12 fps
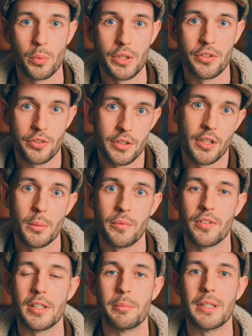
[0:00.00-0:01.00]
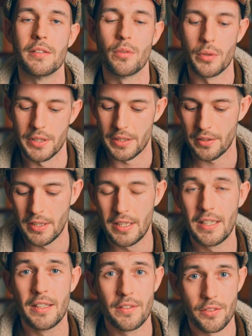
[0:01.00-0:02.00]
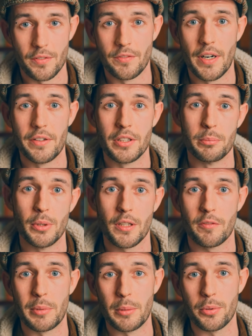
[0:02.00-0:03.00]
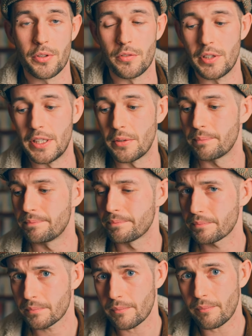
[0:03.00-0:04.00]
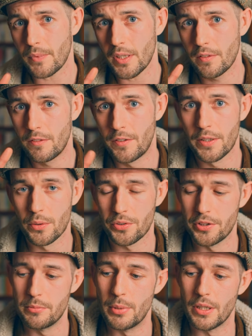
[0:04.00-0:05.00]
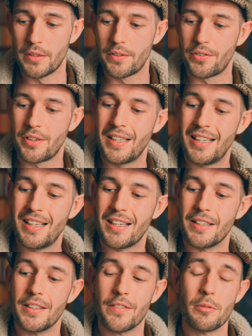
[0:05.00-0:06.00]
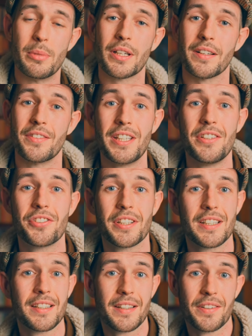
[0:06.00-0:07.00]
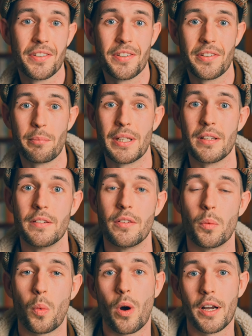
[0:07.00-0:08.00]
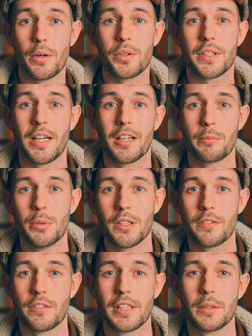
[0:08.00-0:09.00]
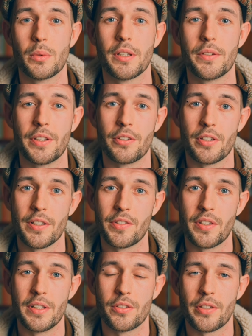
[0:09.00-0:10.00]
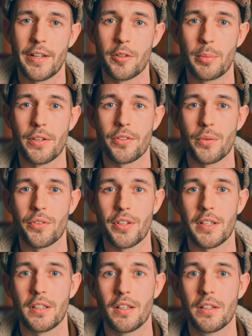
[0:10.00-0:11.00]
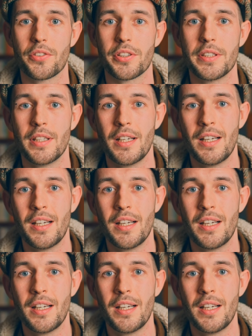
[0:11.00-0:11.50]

which could hopefully be avoided. It's a very good book for people to read. Final two books. Another book I'm teaching. This is a bit of a wild card book for anyone who's interested in transpersonal psychology,